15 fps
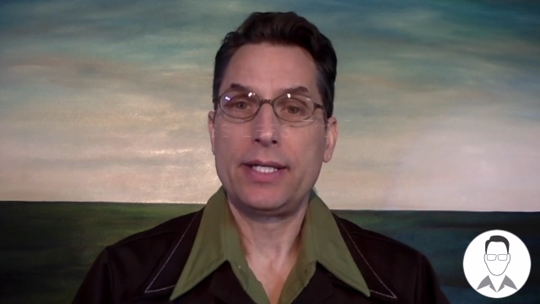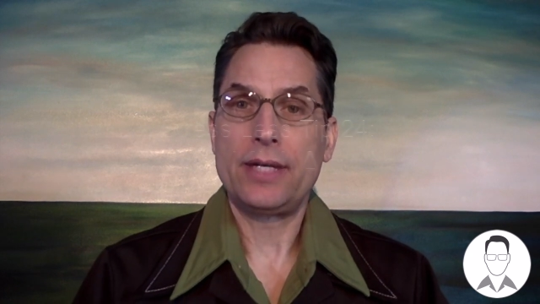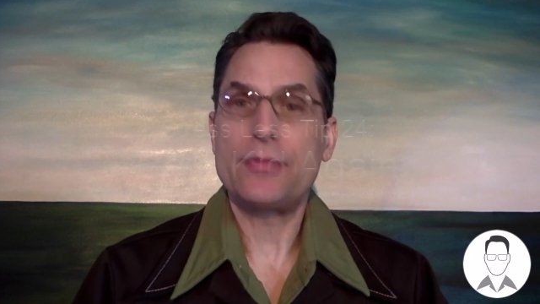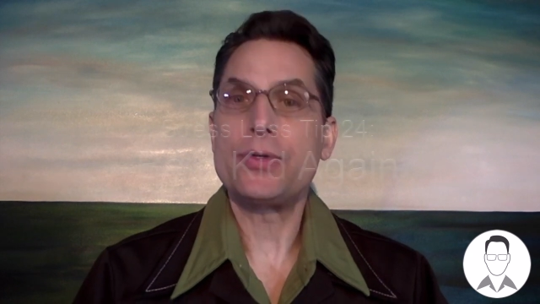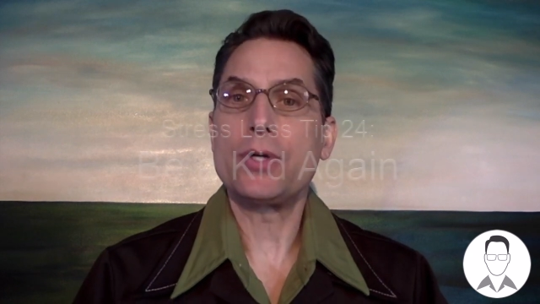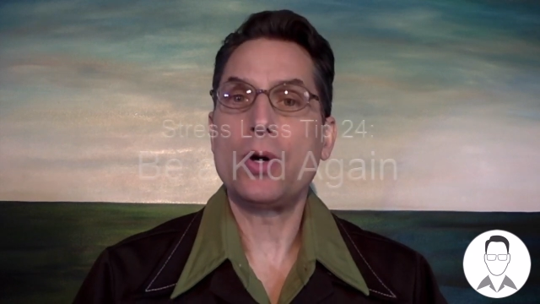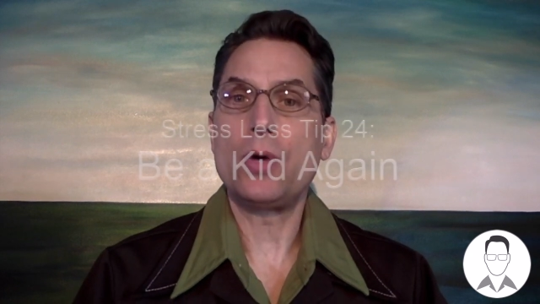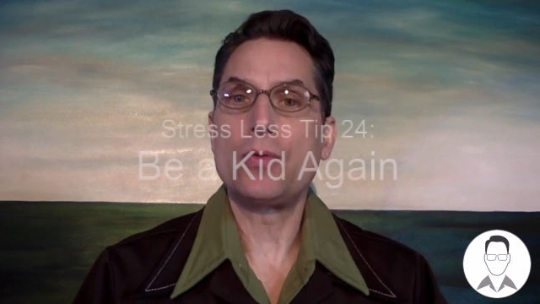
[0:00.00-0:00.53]
if
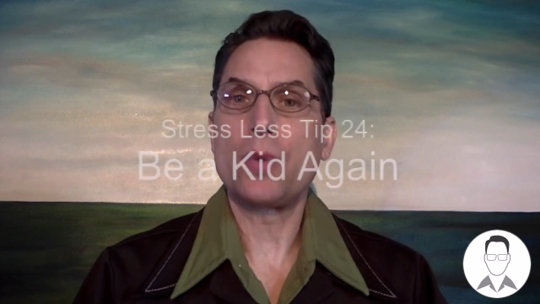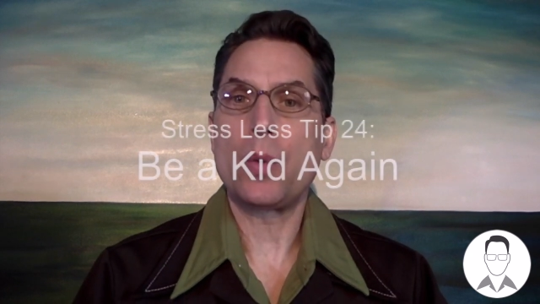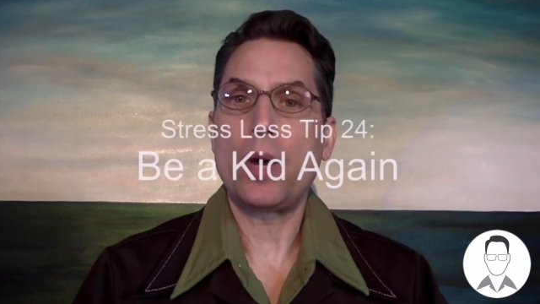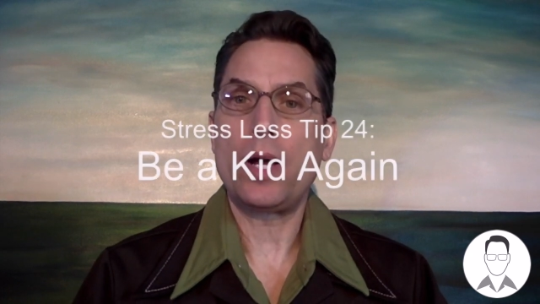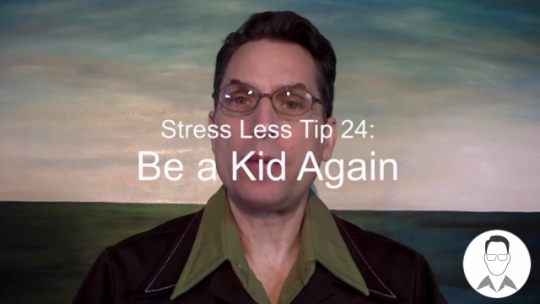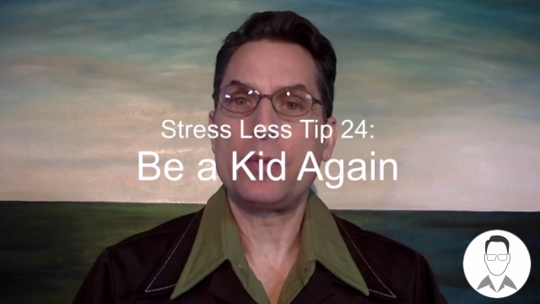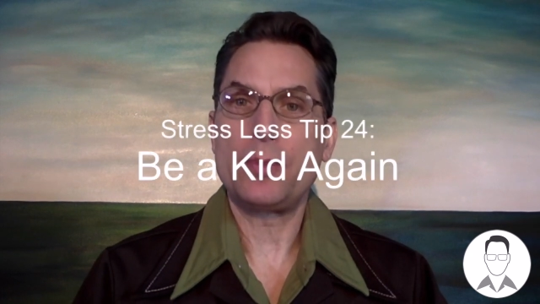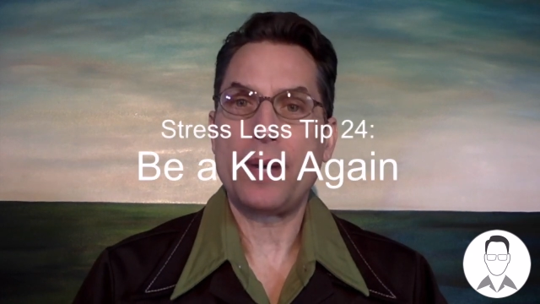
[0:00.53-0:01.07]
they're
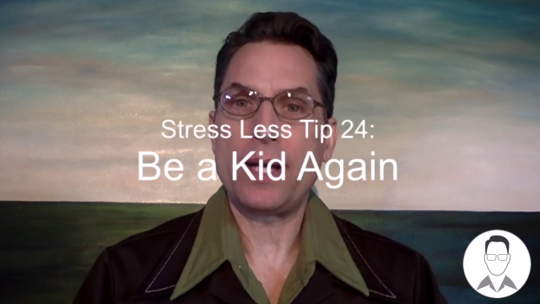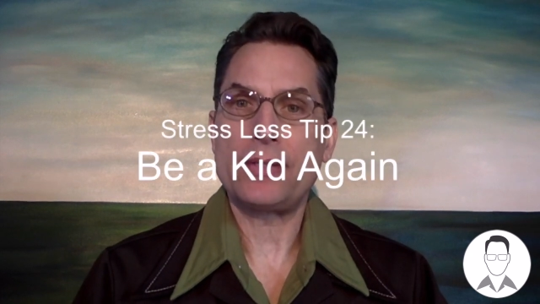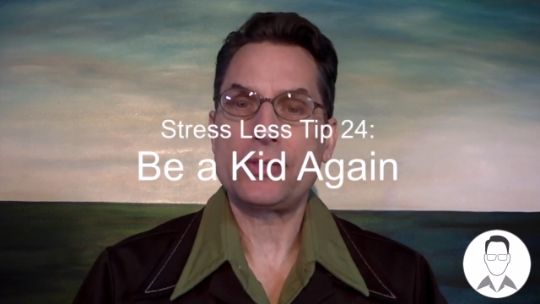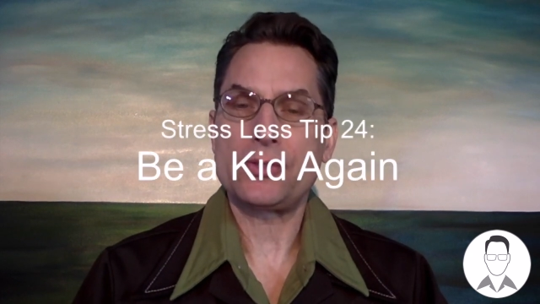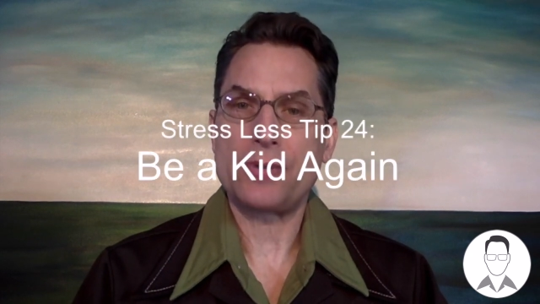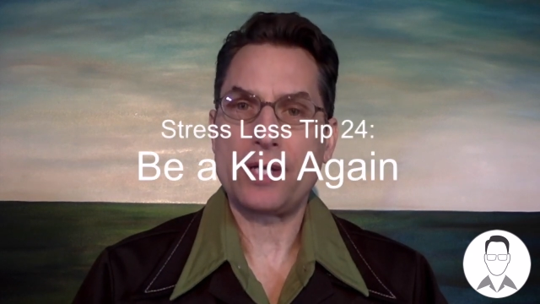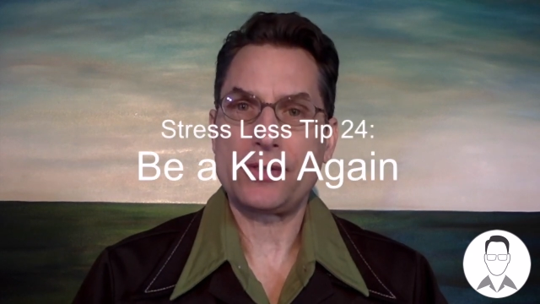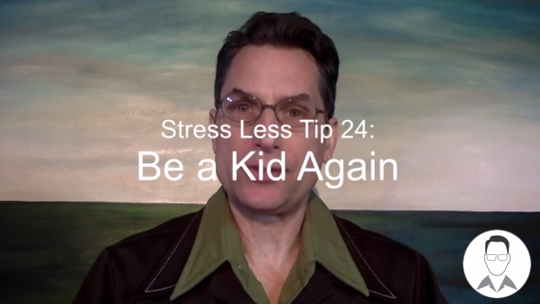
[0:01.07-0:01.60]
overwhelmed by
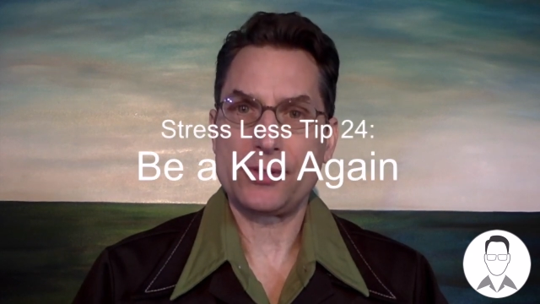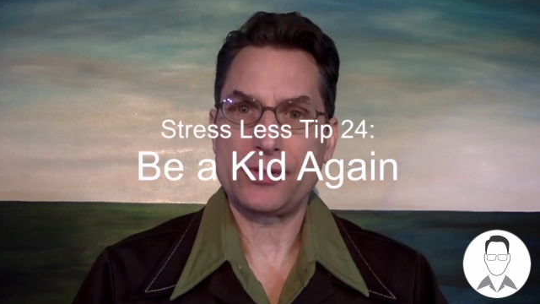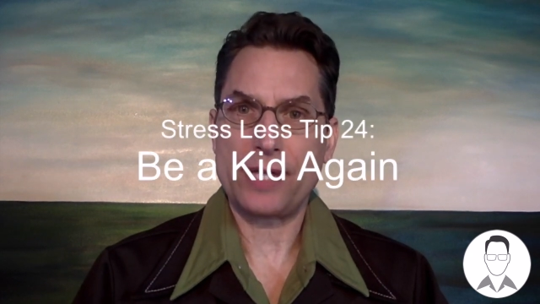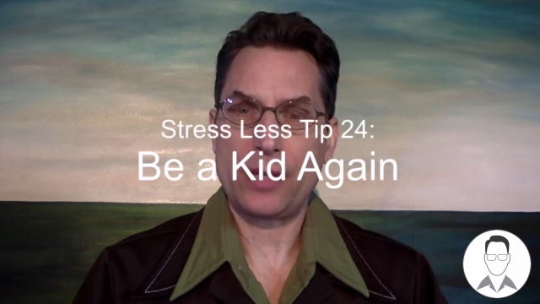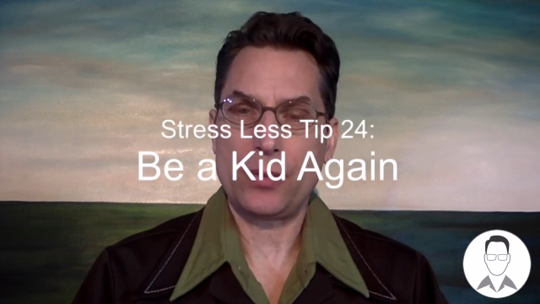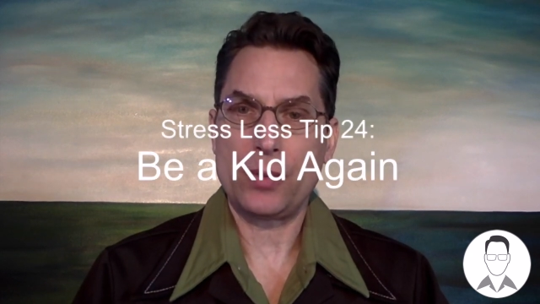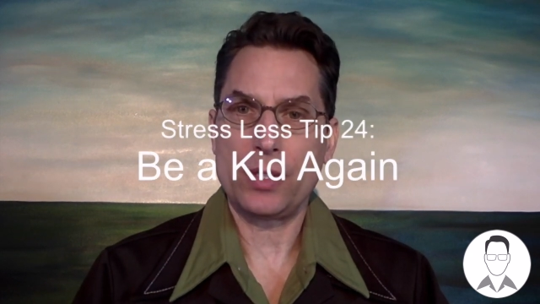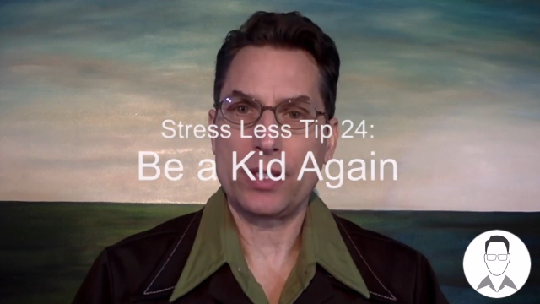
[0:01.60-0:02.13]
stressors
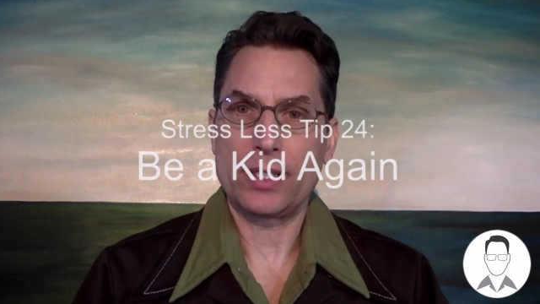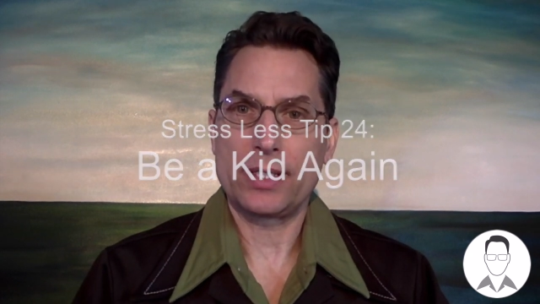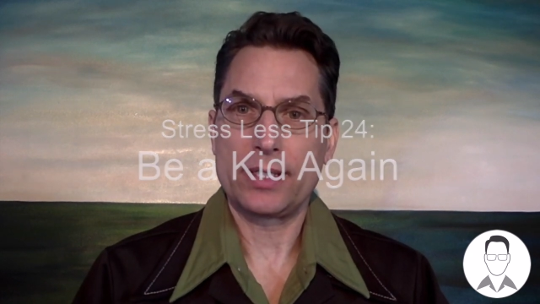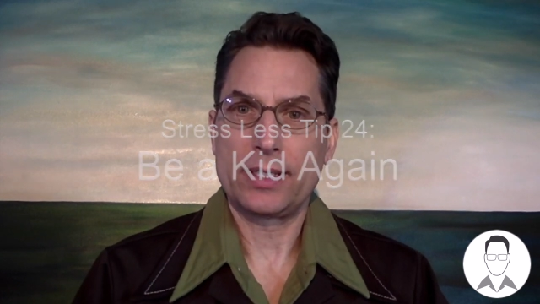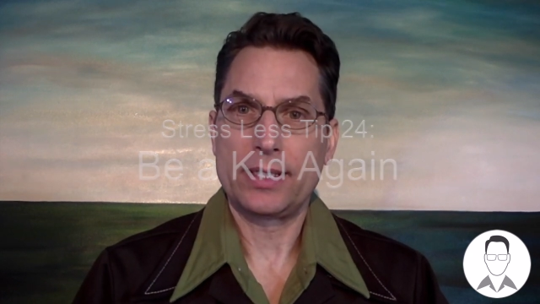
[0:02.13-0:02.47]
at work.